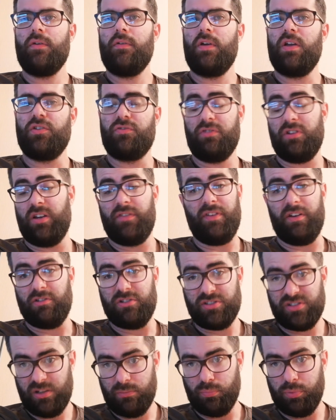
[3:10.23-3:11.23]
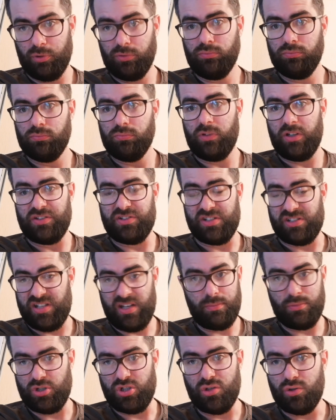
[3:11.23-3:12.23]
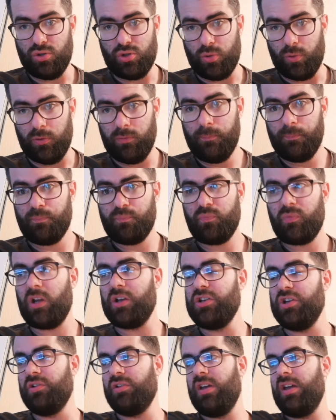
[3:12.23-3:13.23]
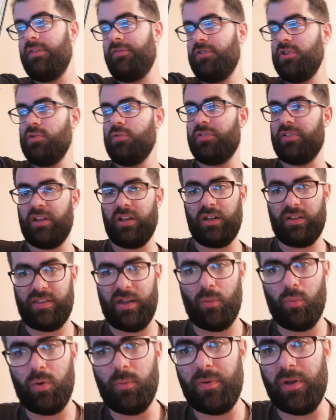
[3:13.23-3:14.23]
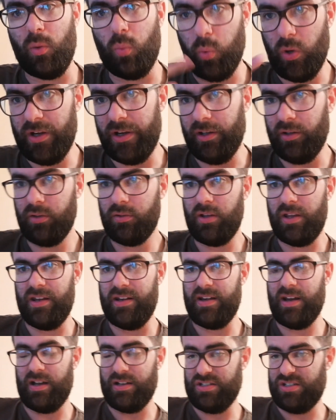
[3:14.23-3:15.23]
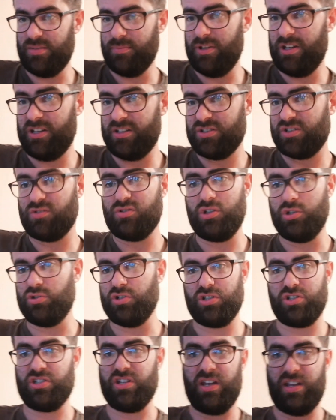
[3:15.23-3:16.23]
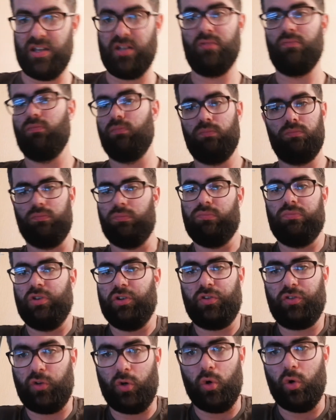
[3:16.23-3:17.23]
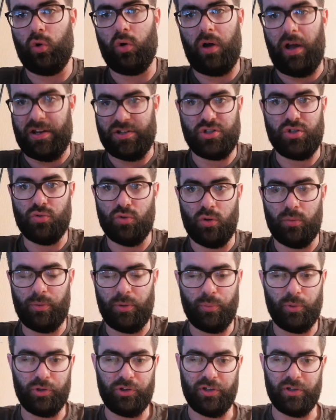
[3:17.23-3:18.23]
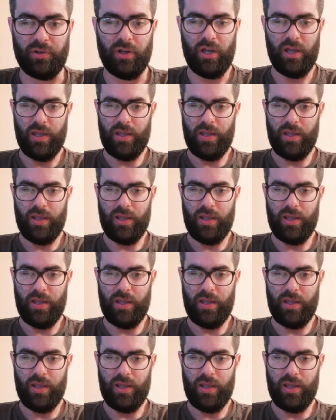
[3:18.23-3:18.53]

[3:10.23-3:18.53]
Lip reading: really very simple. It's the same as usual. If you think there will be a winner in 90 minutes, you just say the score as you normally would do.